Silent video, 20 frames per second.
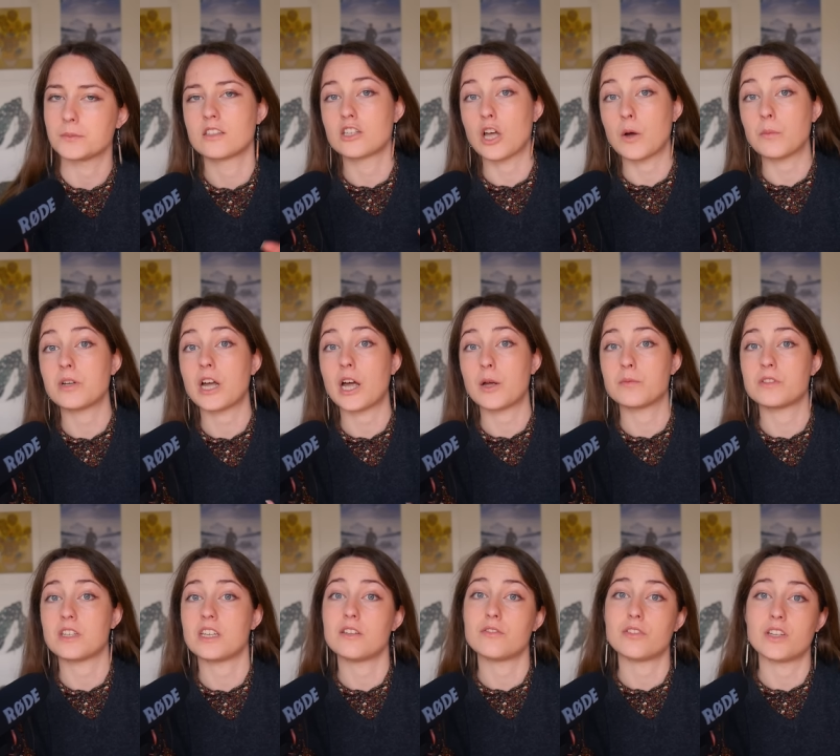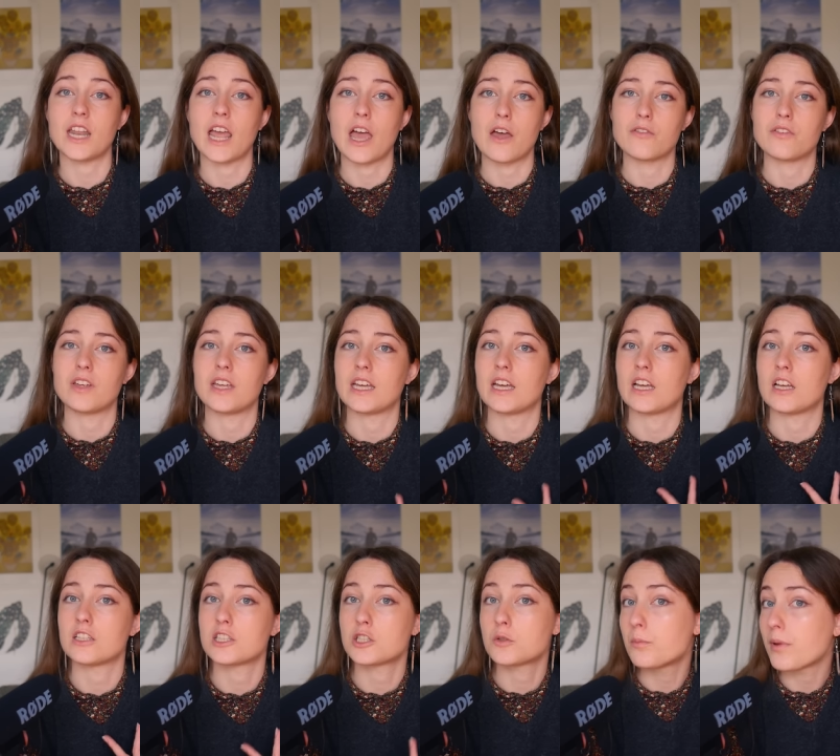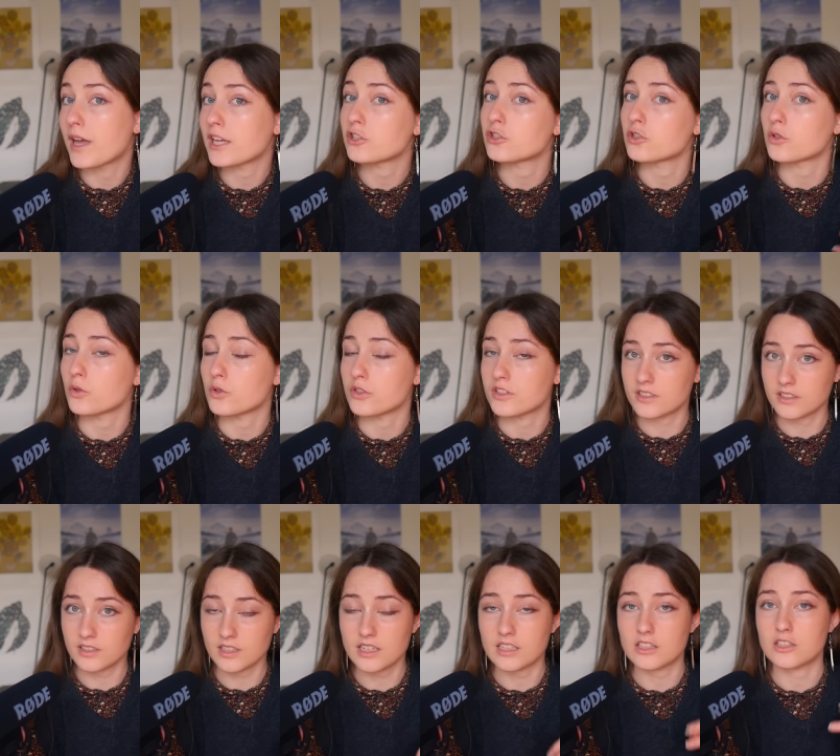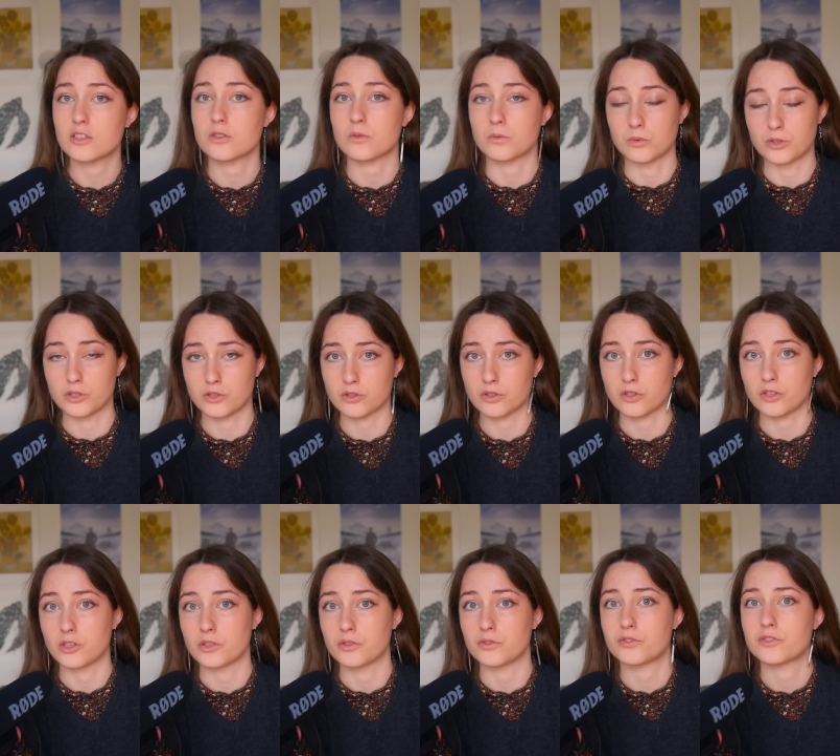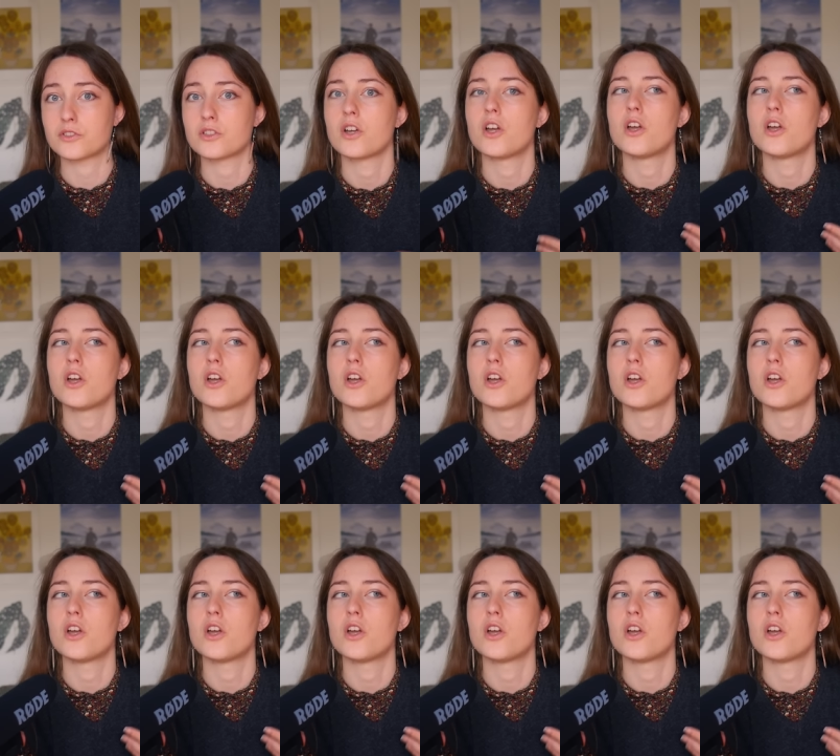sometimes even having special seats reserved